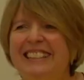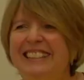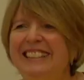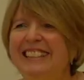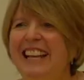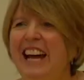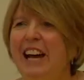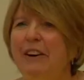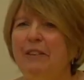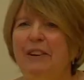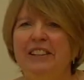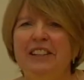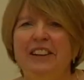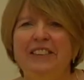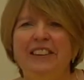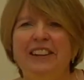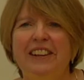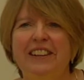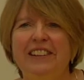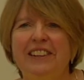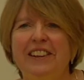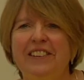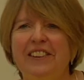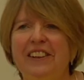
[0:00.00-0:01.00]
Now,
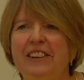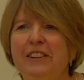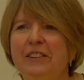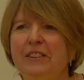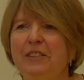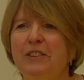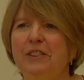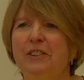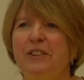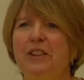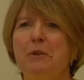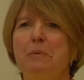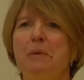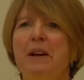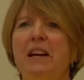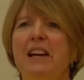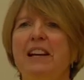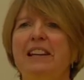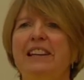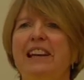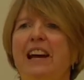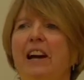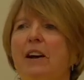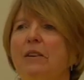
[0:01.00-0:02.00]
another group.
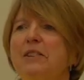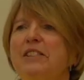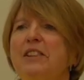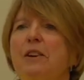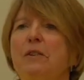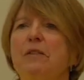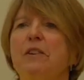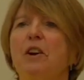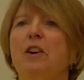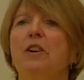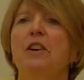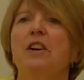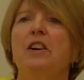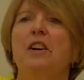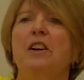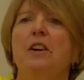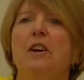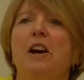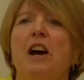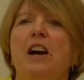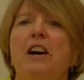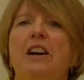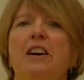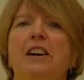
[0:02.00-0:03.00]
Yeah, so I've got,
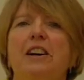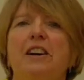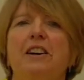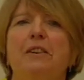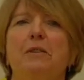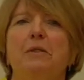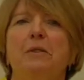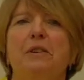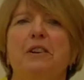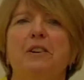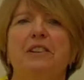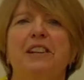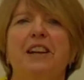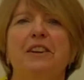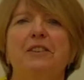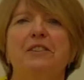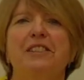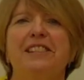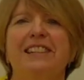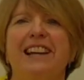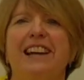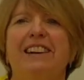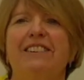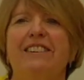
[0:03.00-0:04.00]
we've got
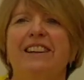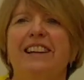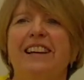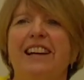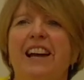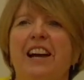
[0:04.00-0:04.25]
loads now.